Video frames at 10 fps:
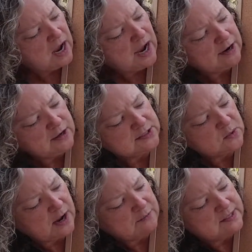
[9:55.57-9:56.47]
I also
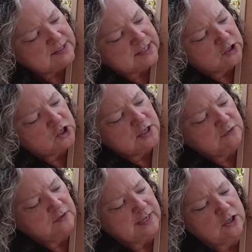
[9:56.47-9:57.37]
have this section
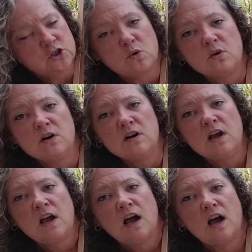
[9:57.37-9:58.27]
of Lakeshore,
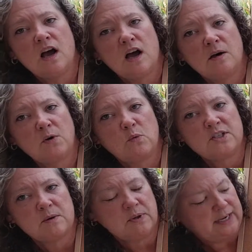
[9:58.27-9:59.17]

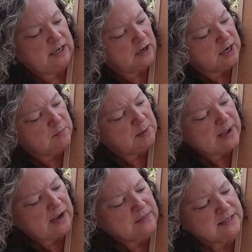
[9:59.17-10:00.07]
which I'm planning on coming
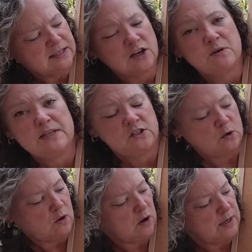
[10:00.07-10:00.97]
back. That's not going to be
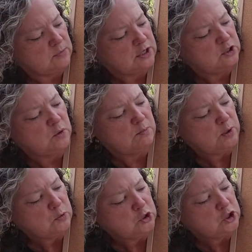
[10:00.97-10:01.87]
so hard. I'm going to do a
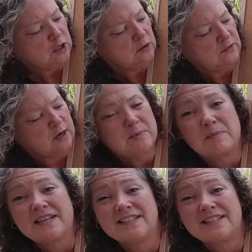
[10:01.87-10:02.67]
boat shuttle. That'll be my